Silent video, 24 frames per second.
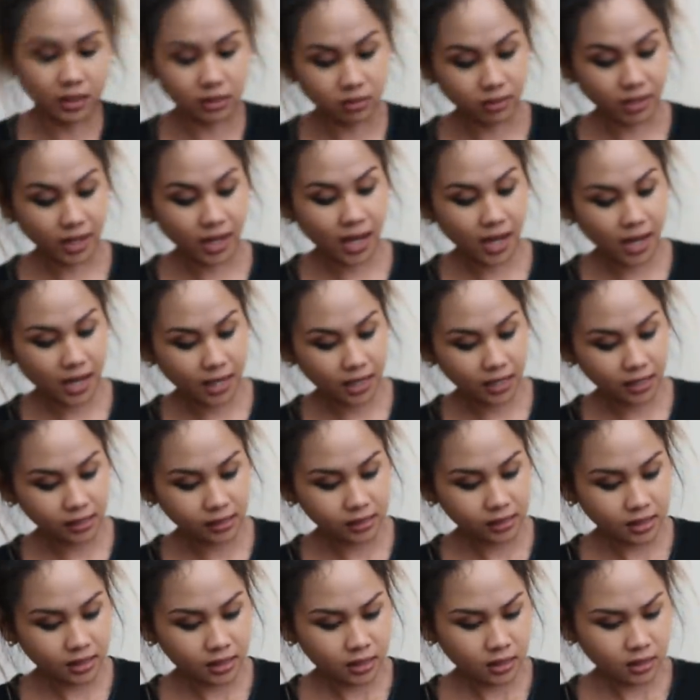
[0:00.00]
letter
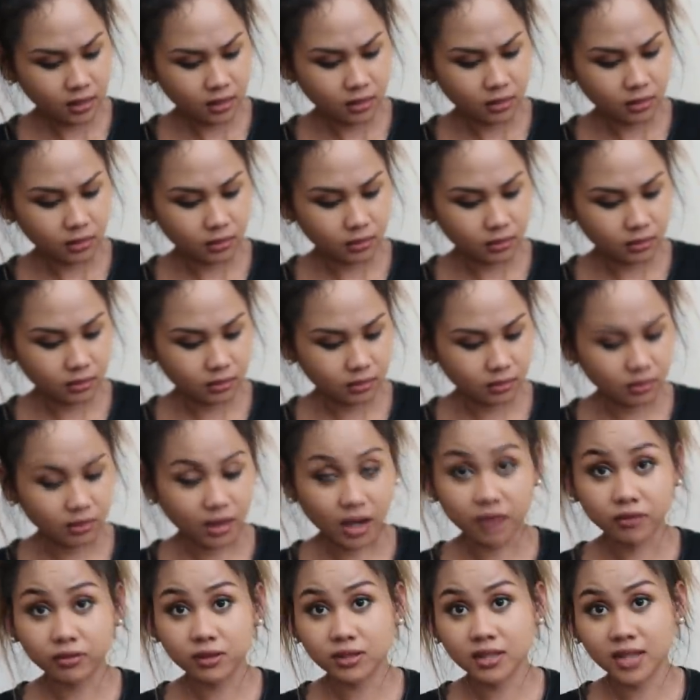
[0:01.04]
A, or
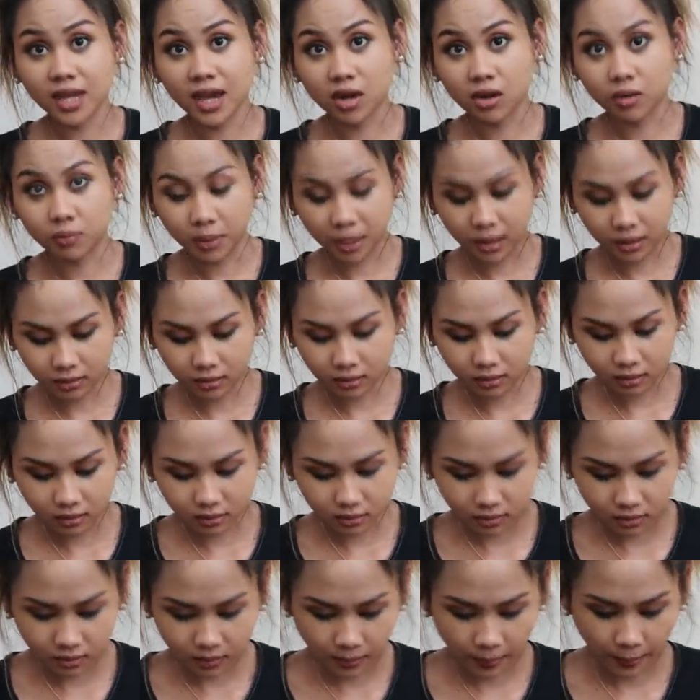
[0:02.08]
Eiffel Tower
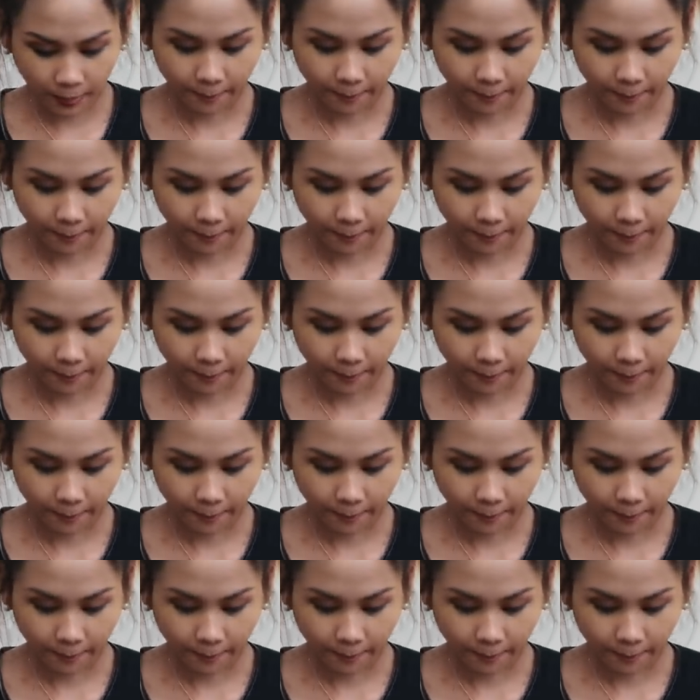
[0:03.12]
pendant,